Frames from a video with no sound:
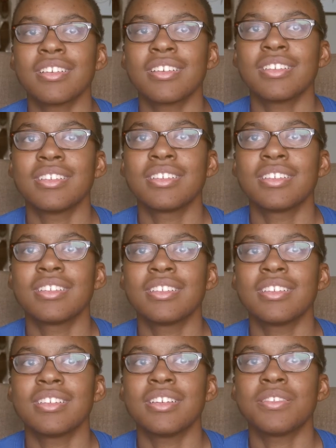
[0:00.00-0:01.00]
and
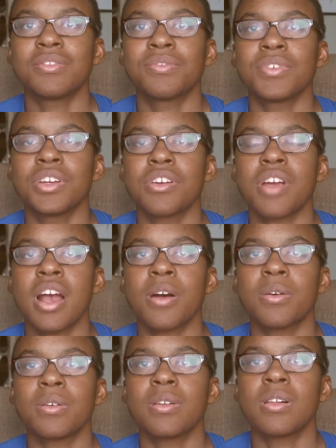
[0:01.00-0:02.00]
and figure
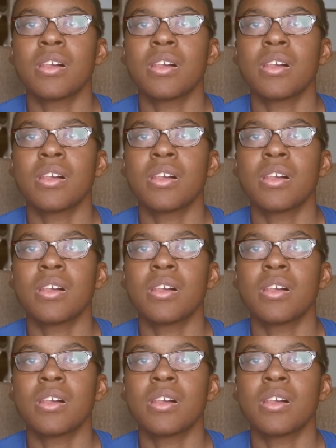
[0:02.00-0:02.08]
out,